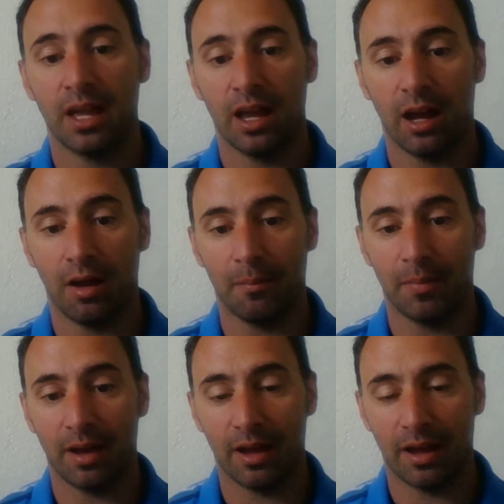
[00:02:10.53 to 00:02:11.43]

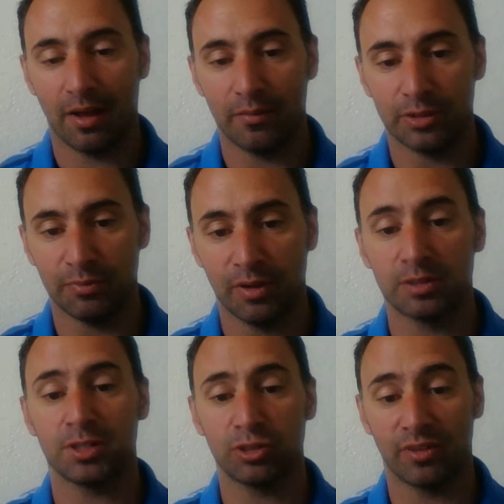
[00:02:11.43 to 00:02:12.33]

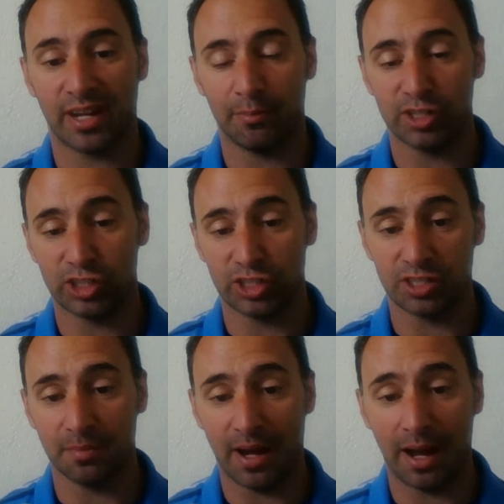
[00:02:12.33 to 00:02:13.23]
muscular recalibration
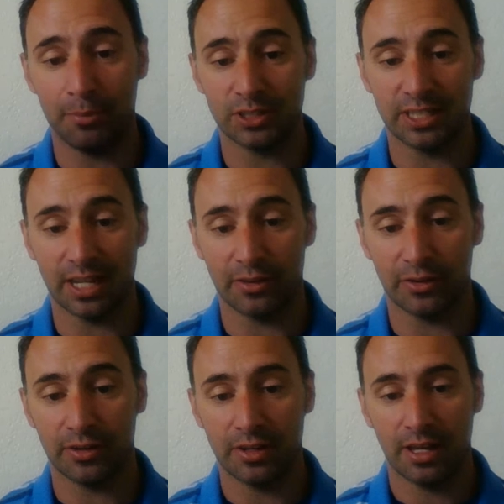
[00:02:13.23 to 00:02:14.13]
system, I put
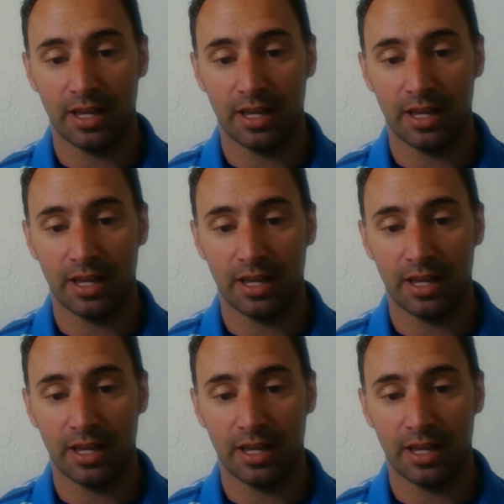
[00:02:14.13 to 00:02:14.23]
together